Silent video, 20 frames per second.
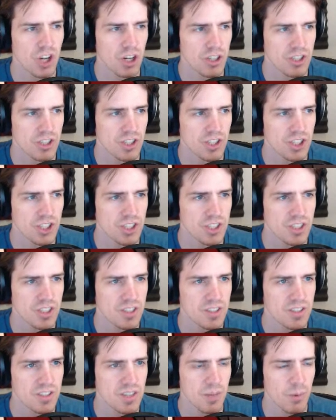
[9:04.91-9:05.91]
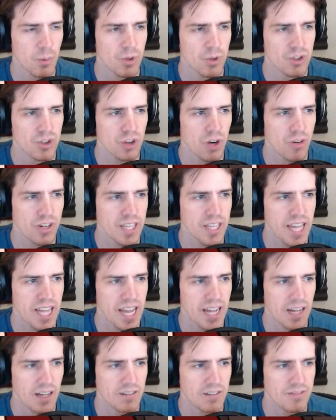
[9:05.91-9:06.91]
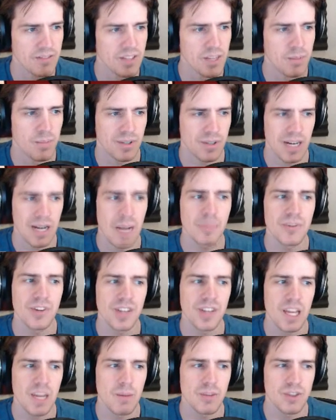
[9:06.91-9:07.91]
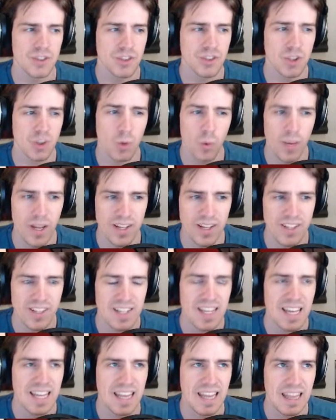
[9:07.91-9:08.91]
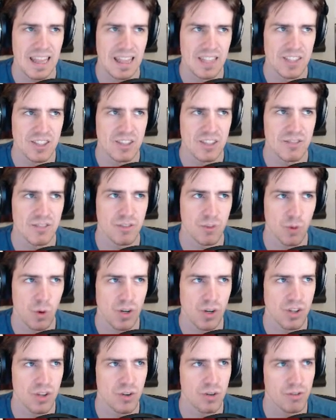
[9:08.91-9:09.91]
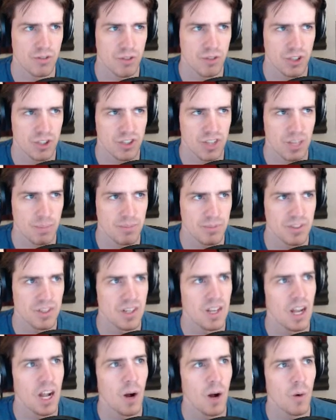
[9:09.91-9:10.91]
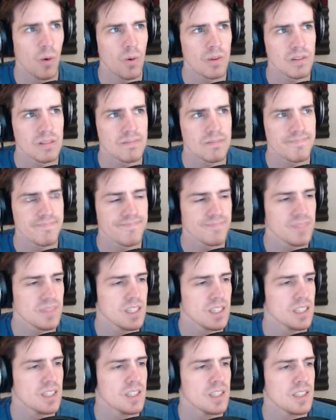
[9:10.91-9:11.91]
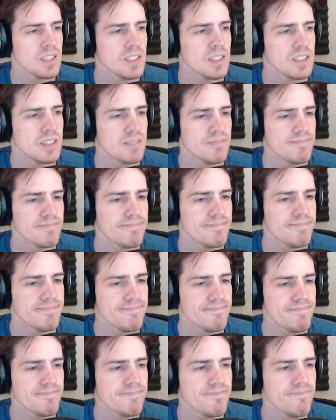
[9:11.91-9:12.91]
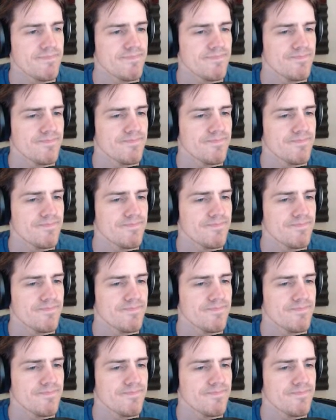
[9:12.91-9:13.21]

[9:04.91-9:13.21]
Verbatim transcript: knowledge that we wouldn't already have. Perhaps the game wants us to wait and listen for voices or footsteps. How, um, um.